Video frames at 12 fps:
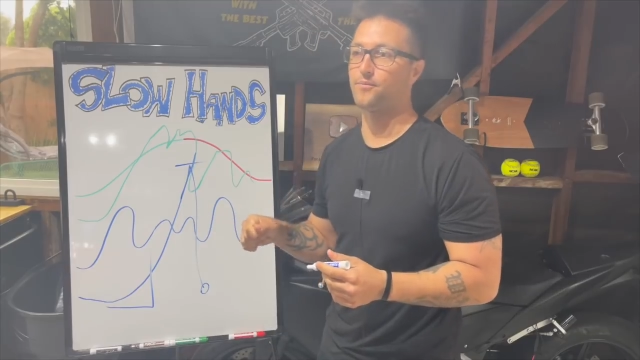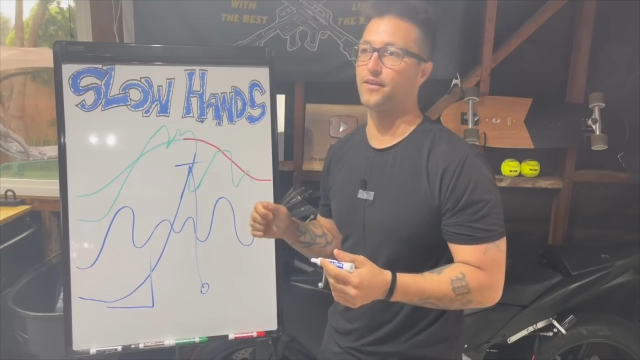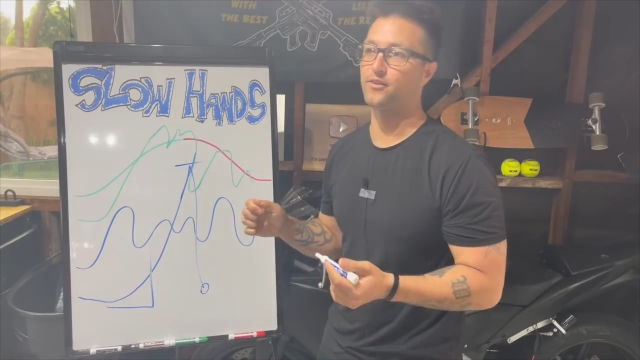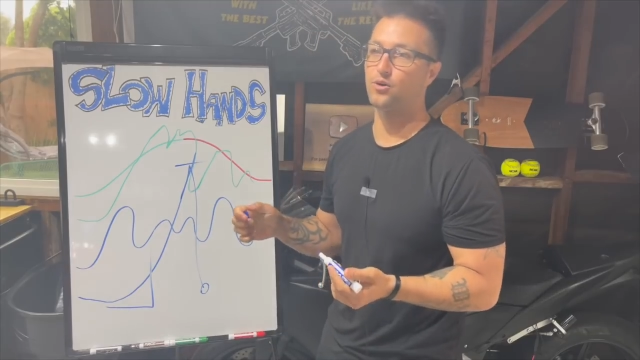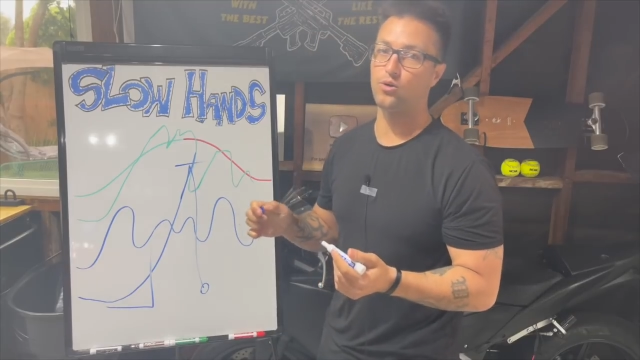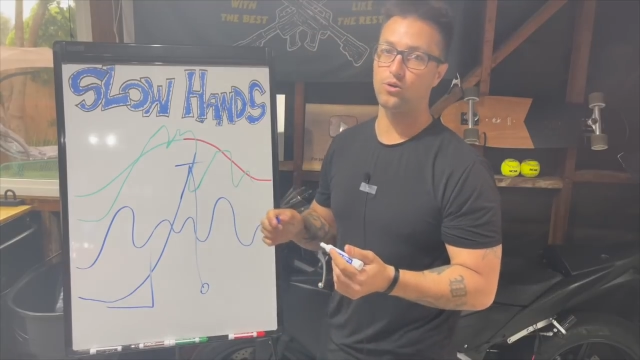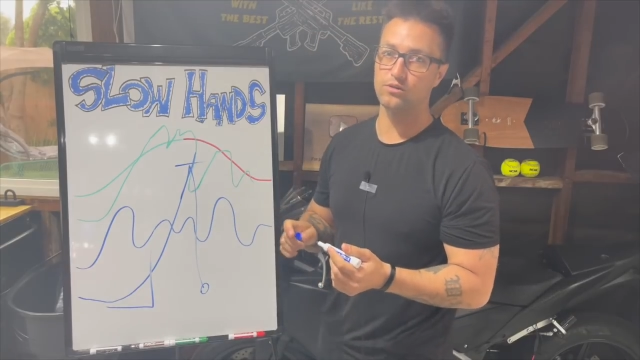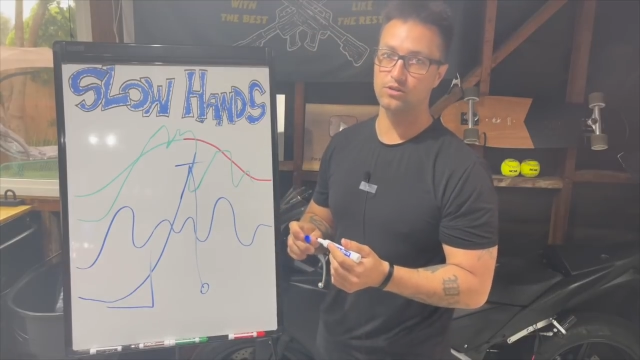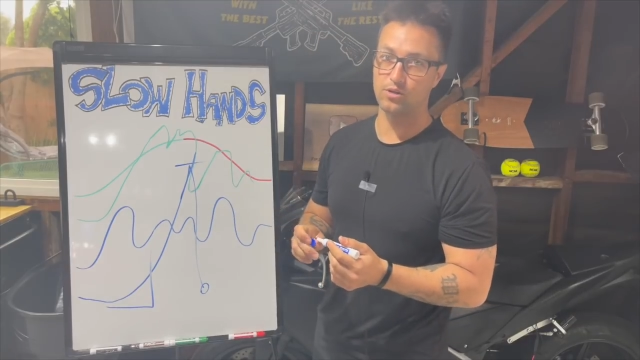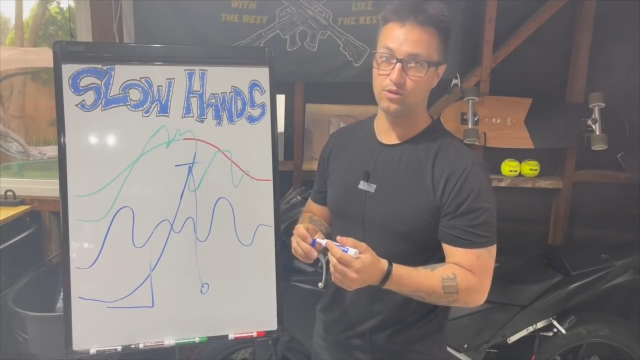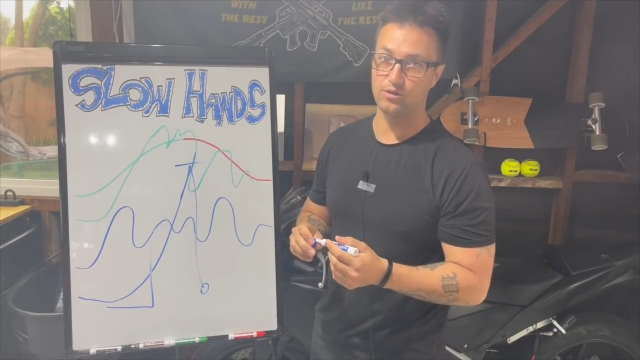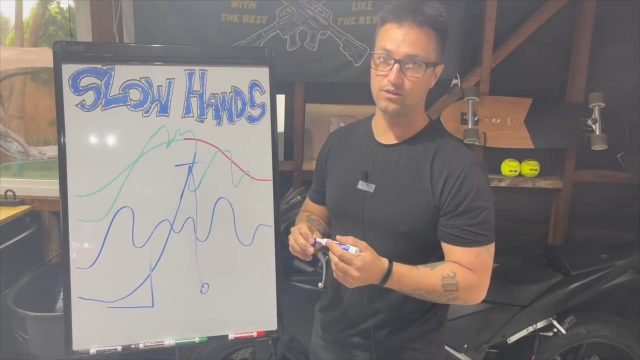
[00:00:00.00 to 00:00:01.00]
And the whole
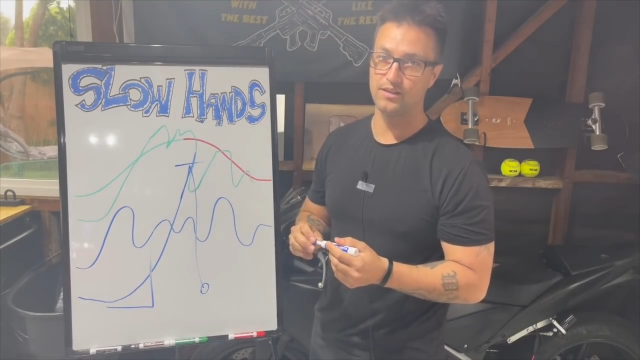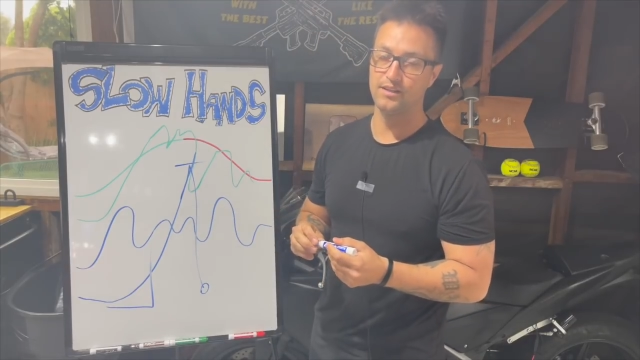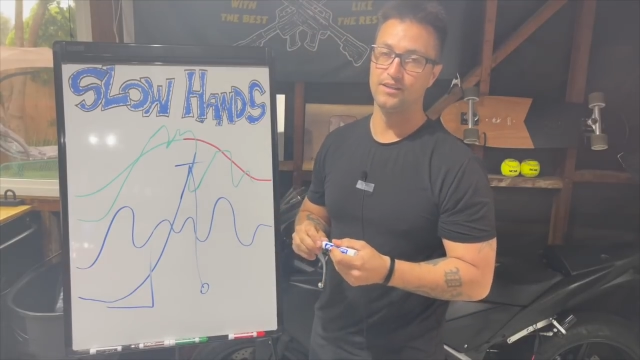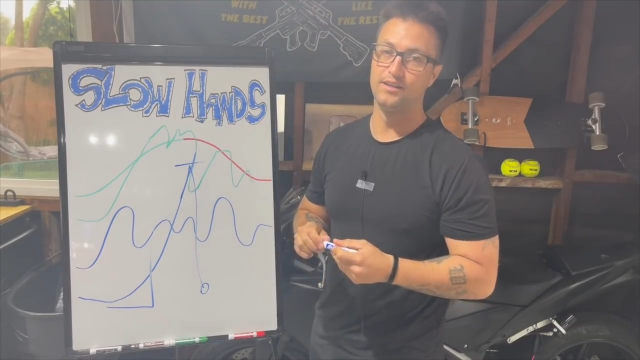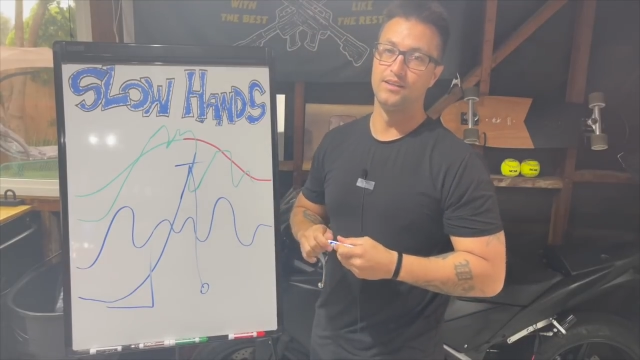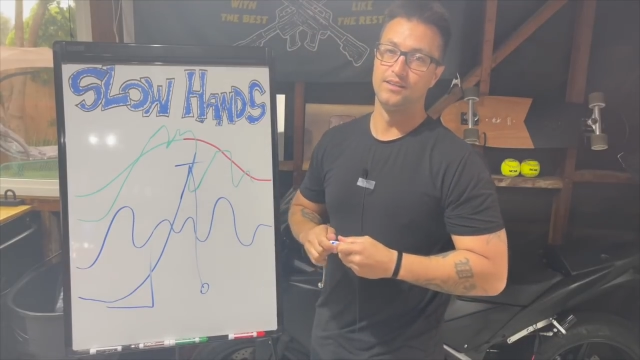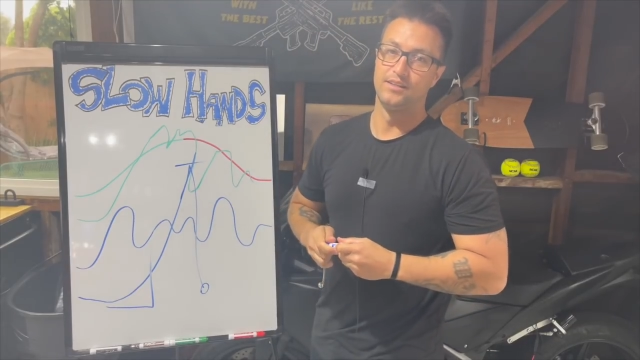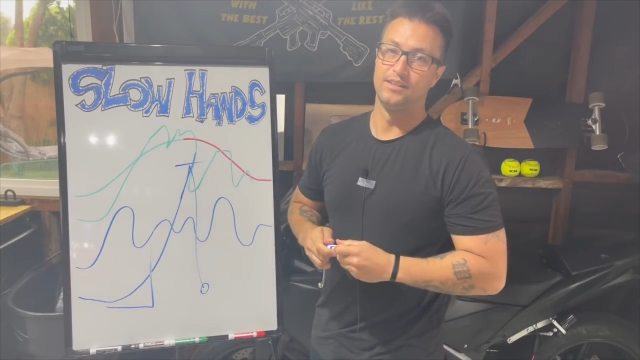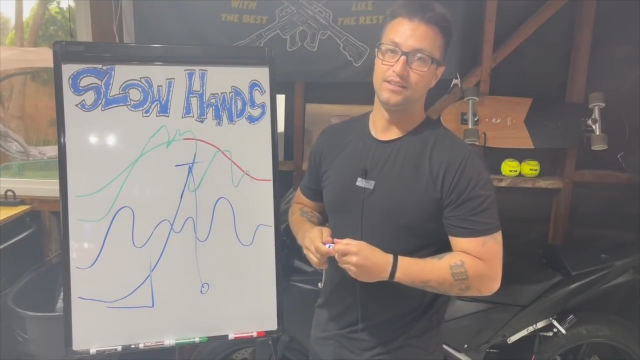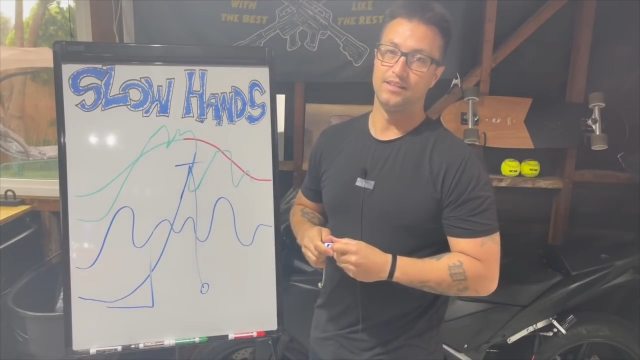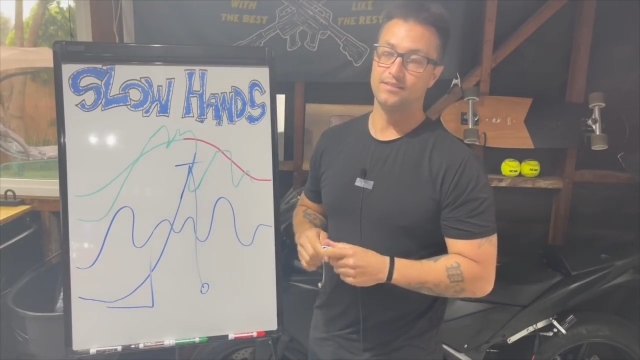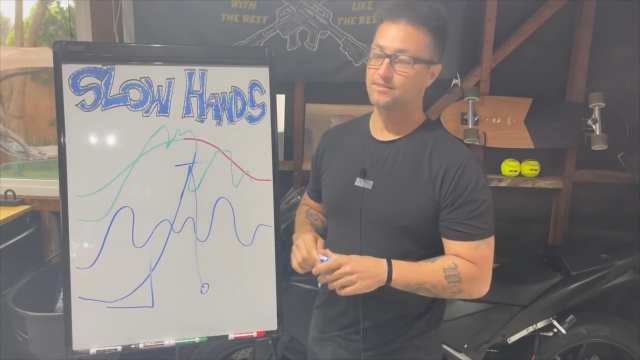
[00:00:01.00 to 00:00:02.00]
goal
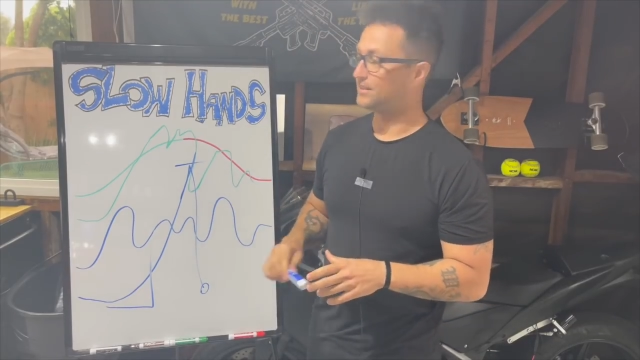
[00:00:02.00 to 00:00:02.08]
is